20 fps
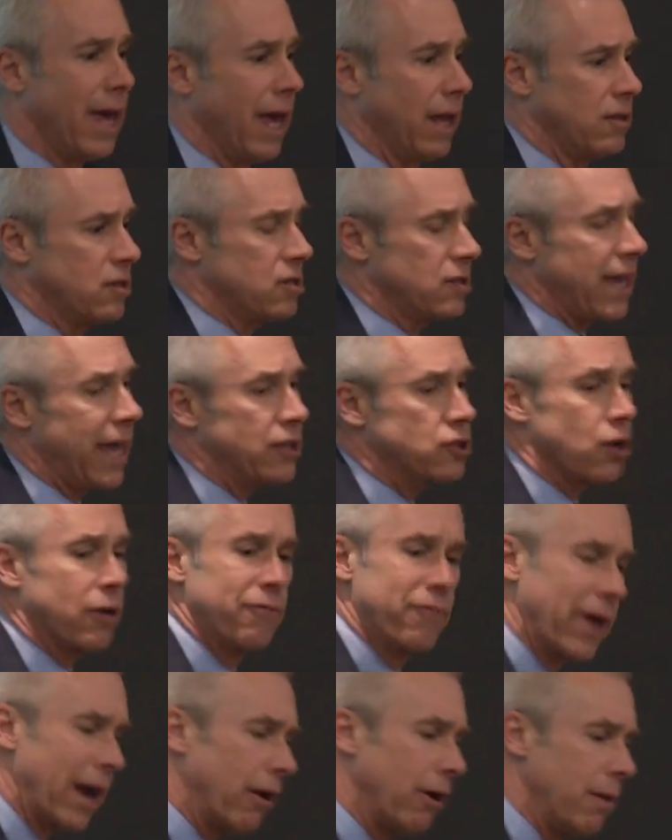And states are
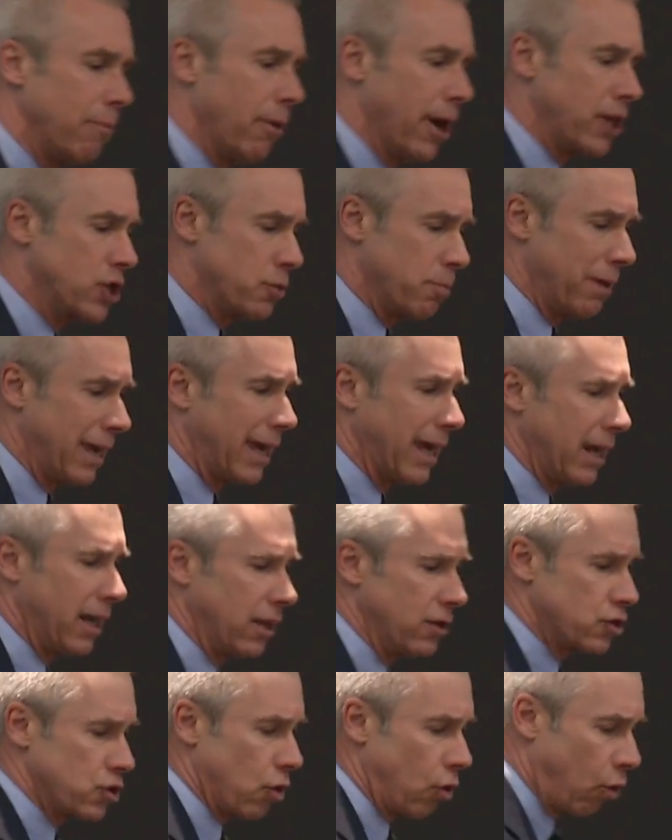very much
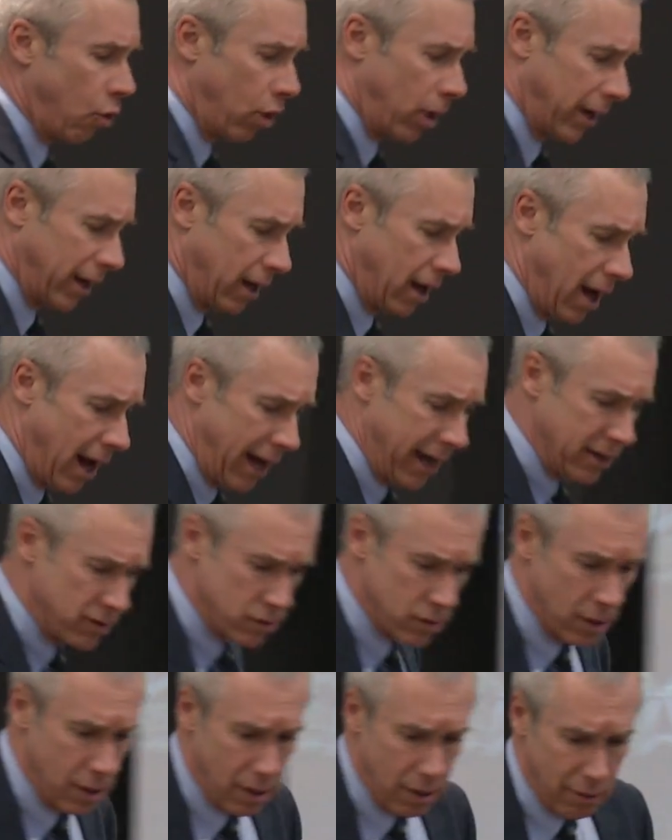beginning to
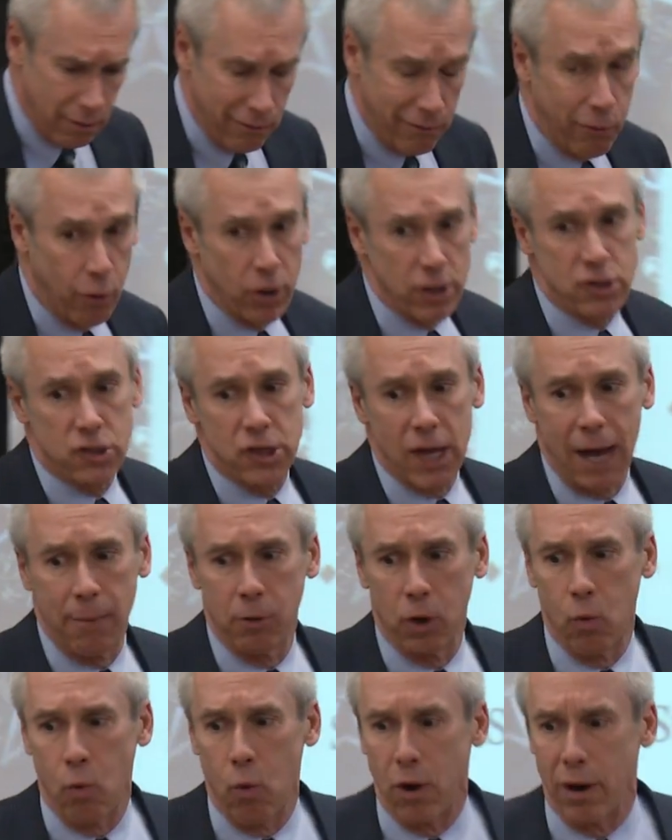organize for
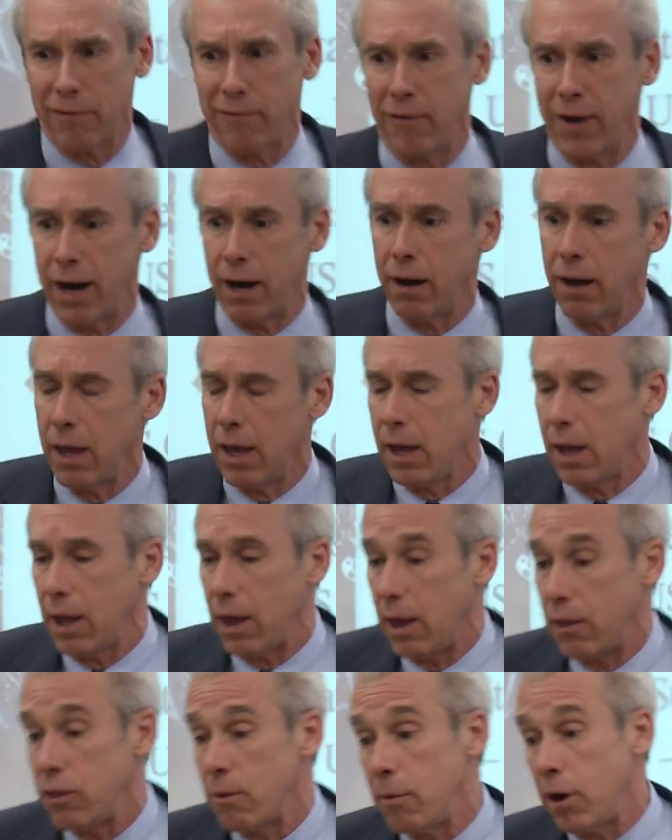cyber warfare.
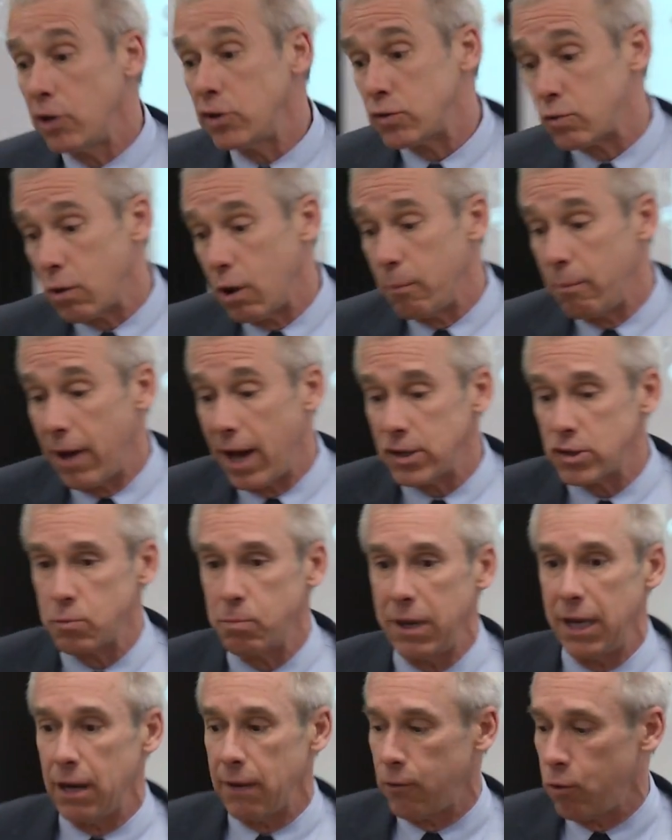The most robust
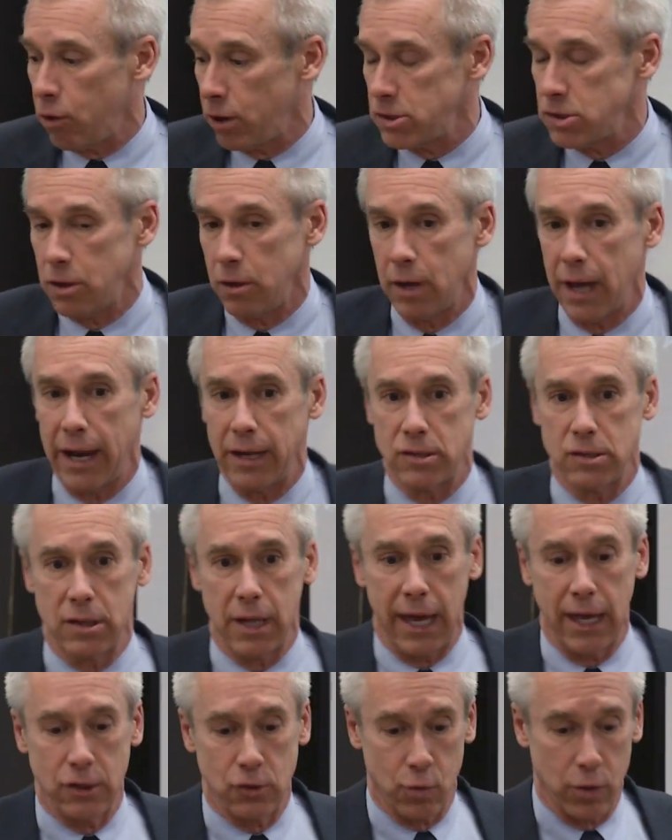being, of course, the United
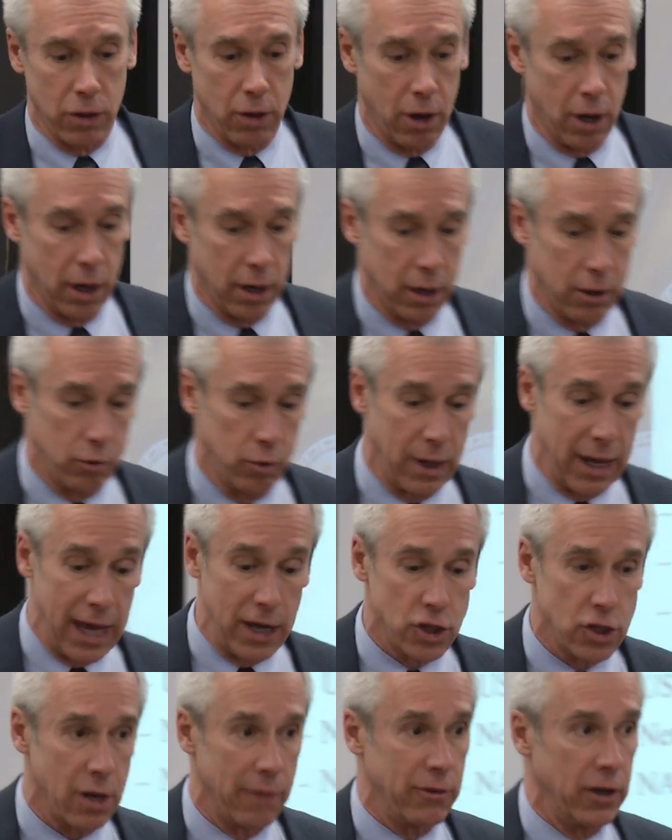States with our
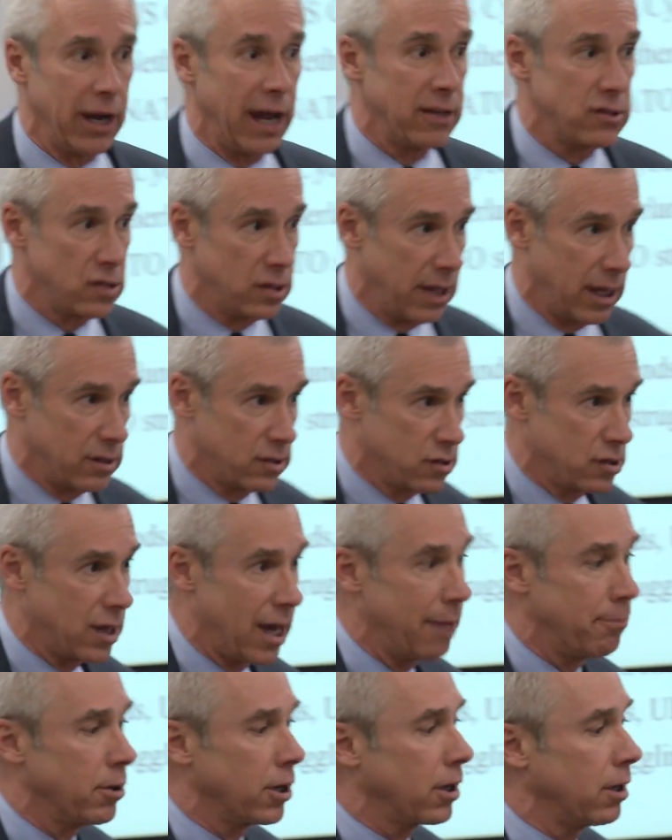creation of the United States
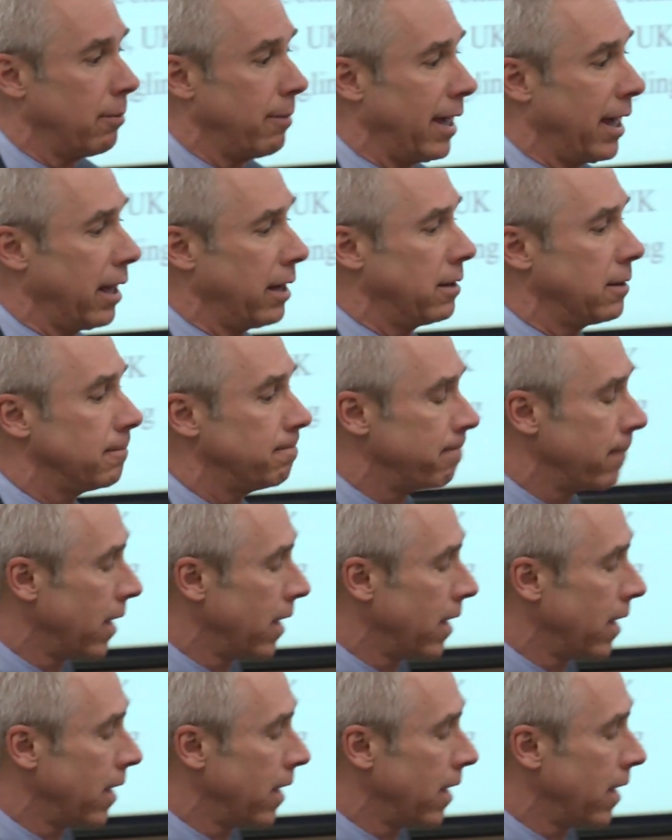Cyber Command.